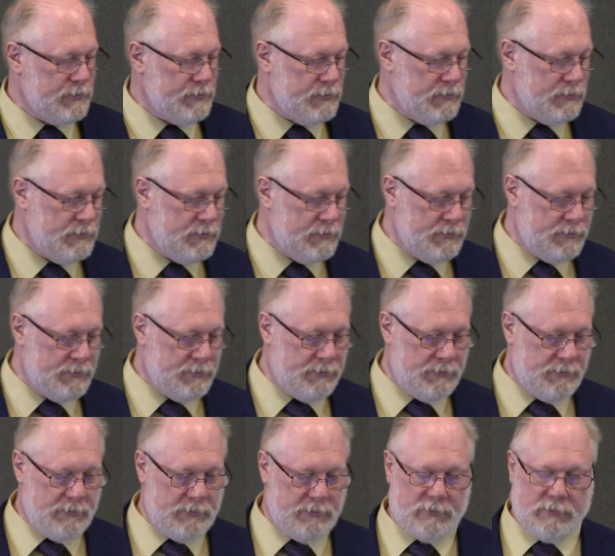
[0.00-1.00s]

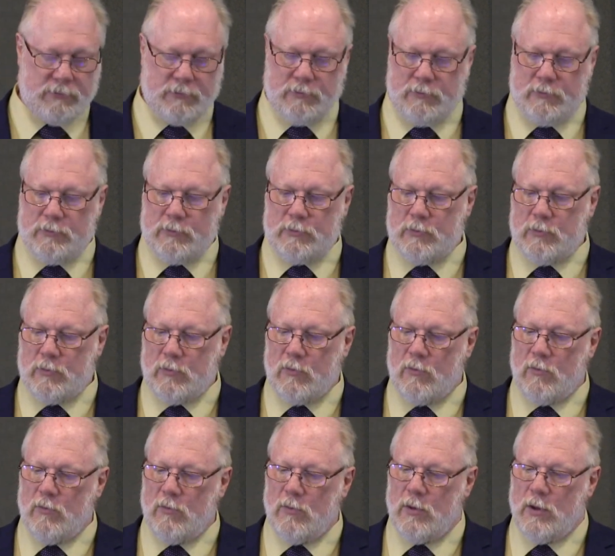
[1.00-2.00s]

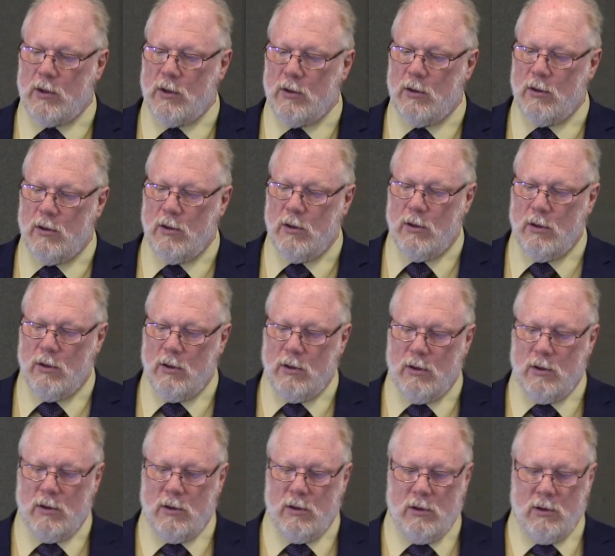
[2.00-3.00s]

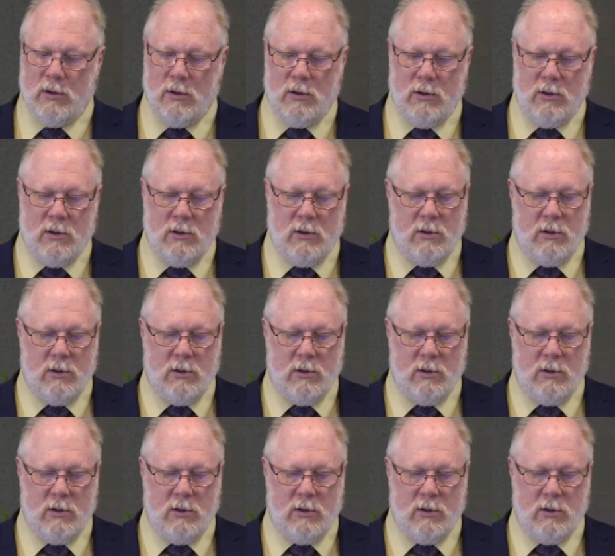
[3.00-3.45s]
(no one is talking)